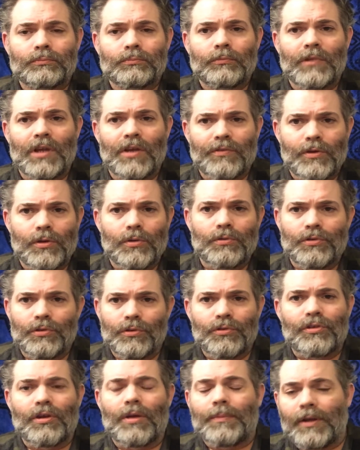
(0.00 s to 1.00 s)
If you
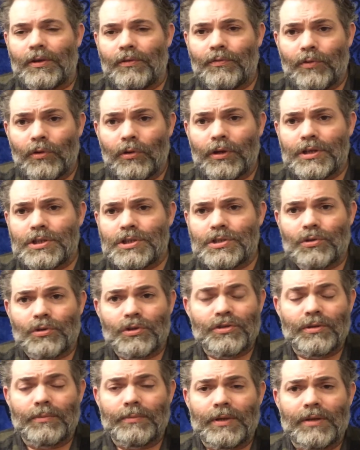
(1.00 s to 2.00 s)
do something foolish, or
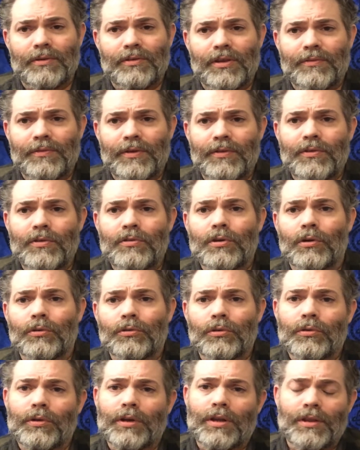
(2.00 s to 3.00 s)
sometimes even if you don't
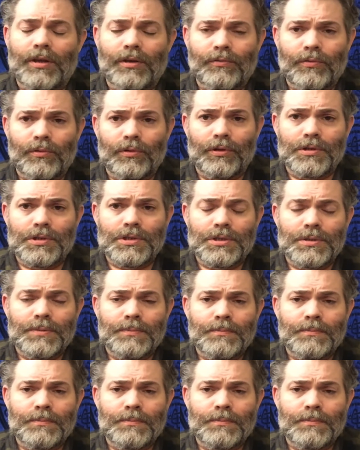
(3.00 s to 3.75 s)
do anything foolish.